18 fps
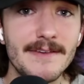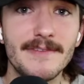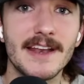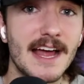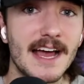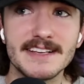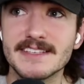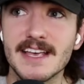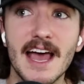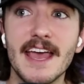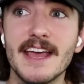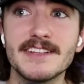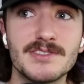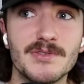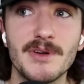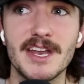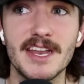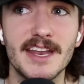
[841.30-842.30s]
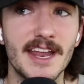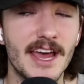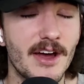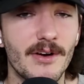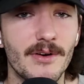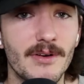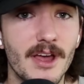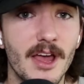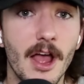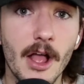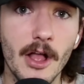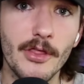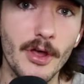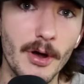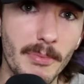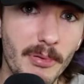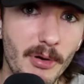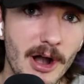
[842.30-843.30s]
even as I had tweeted out,
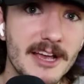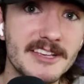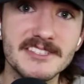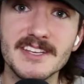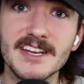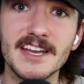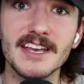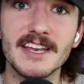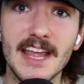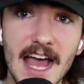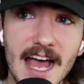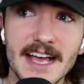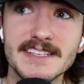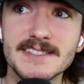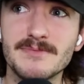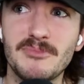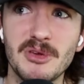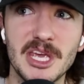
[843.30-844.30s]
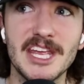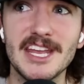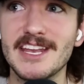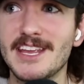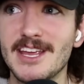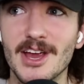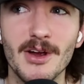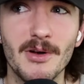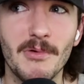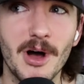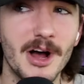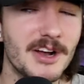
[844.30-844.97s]
the president has been here